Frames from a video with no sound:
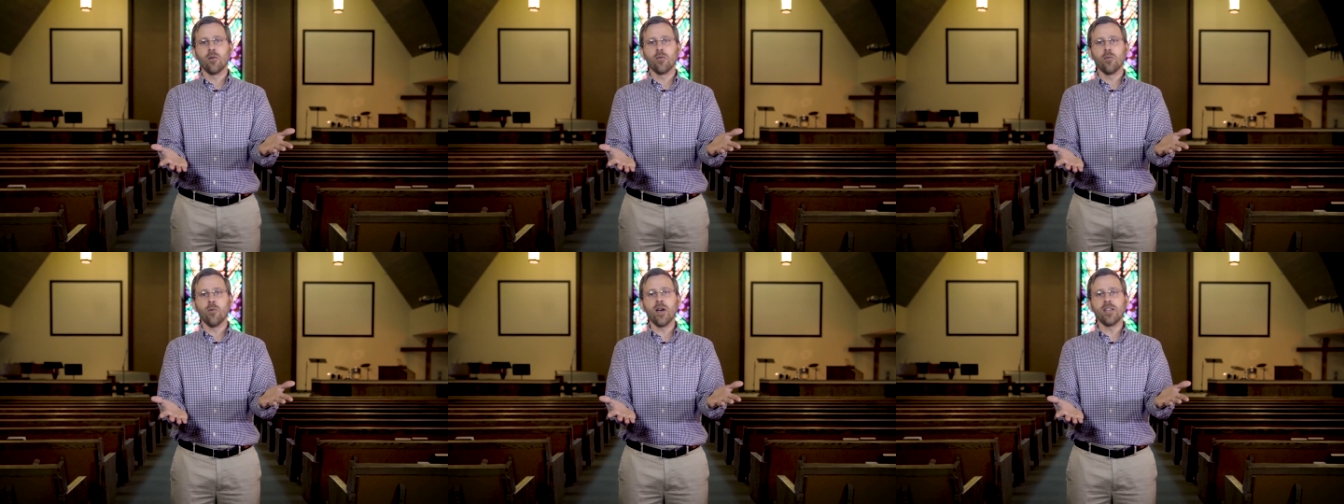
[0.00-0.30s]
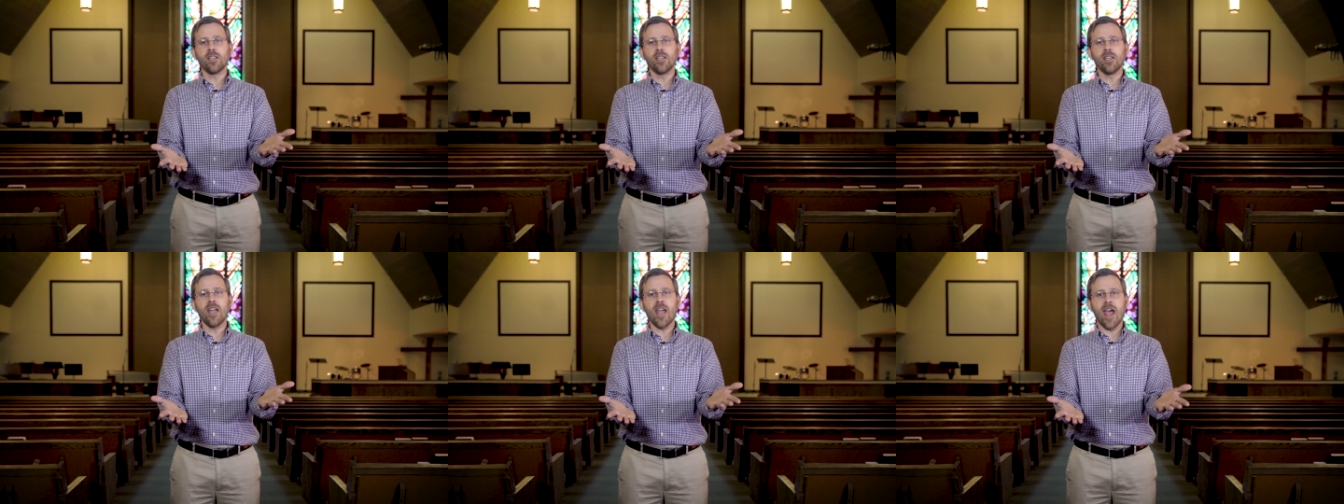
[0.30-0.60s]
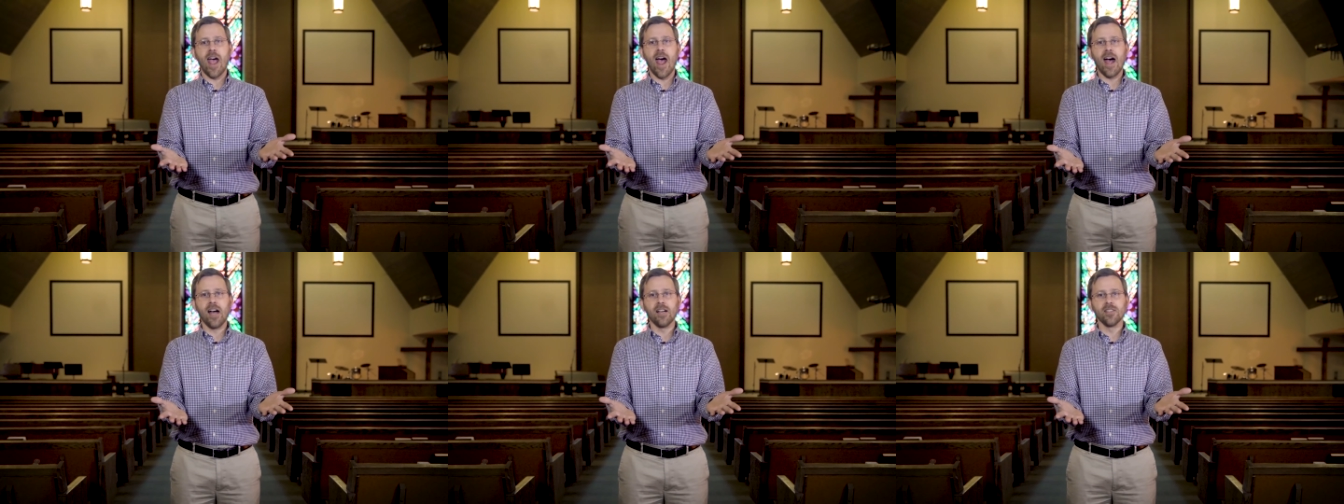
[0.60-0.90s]
what He
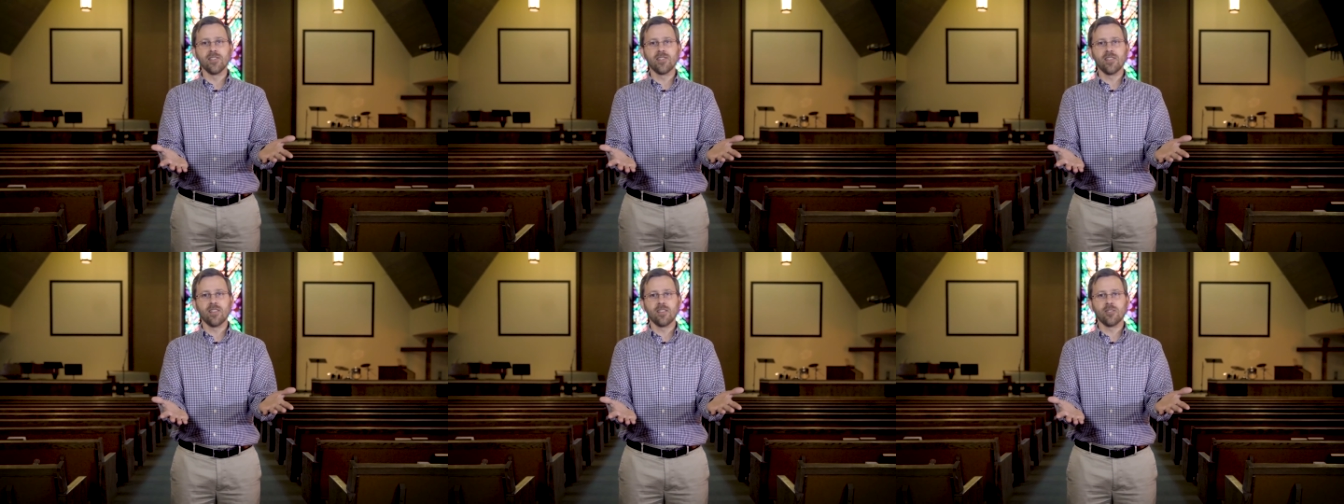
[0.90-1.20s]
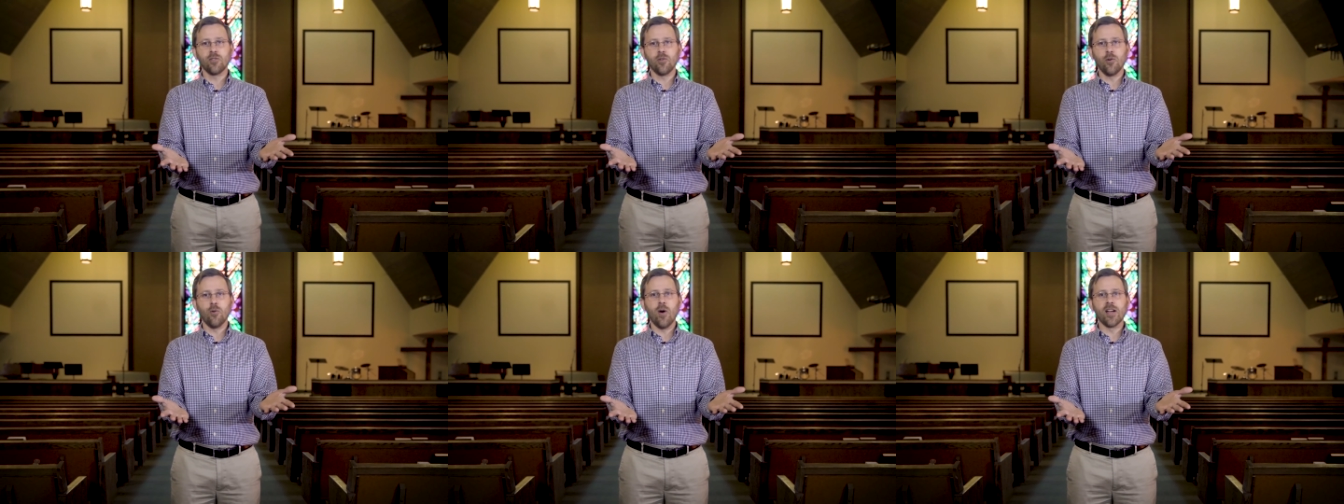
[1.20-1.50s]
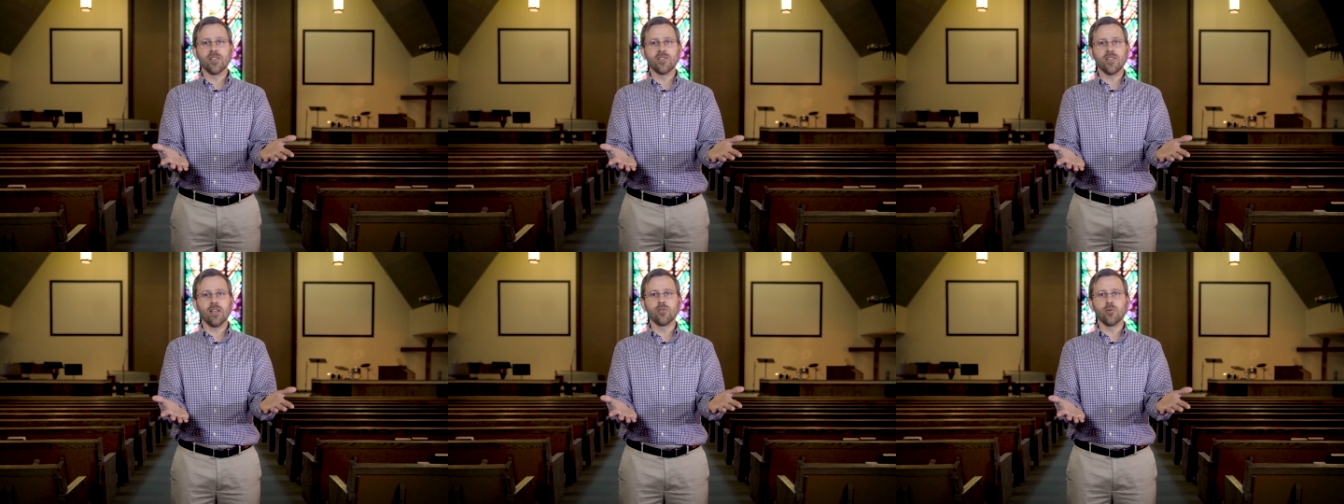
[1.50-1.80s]
has to
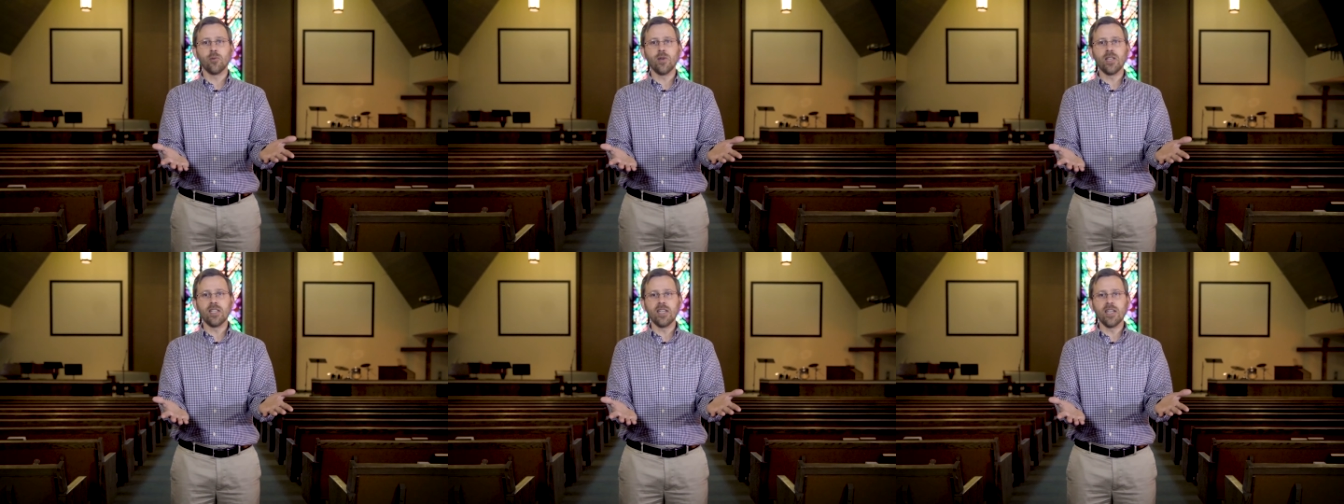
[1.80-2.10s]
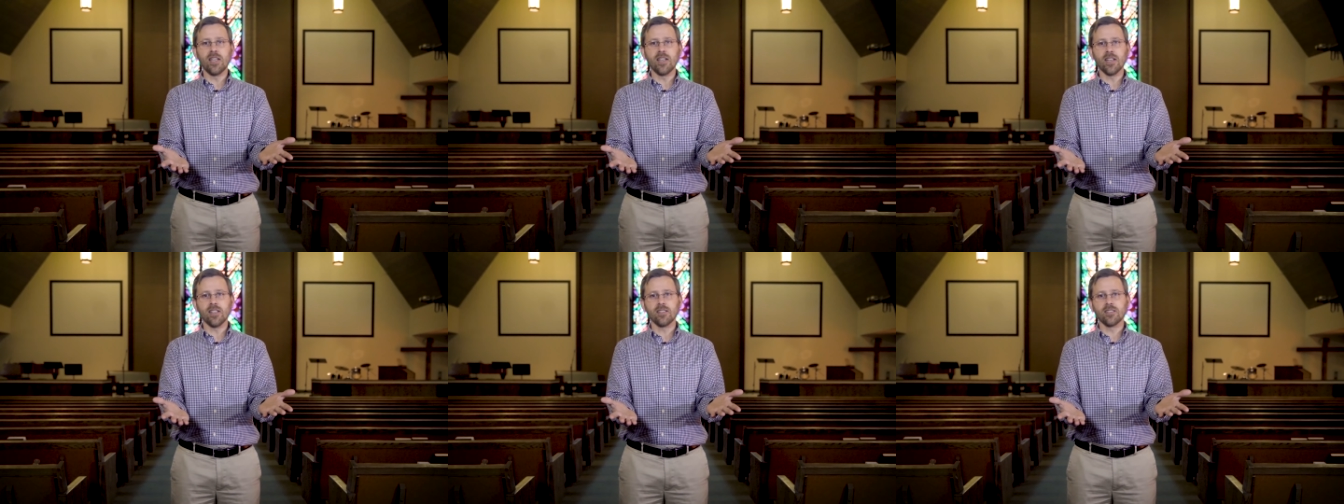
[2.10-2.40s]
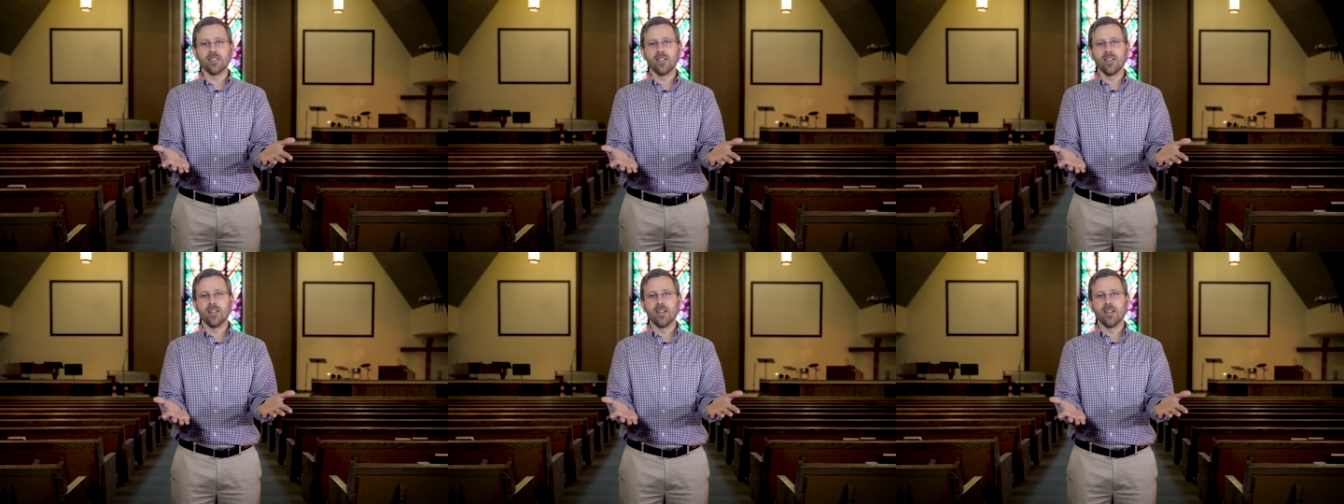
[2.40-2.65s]
us as we need it.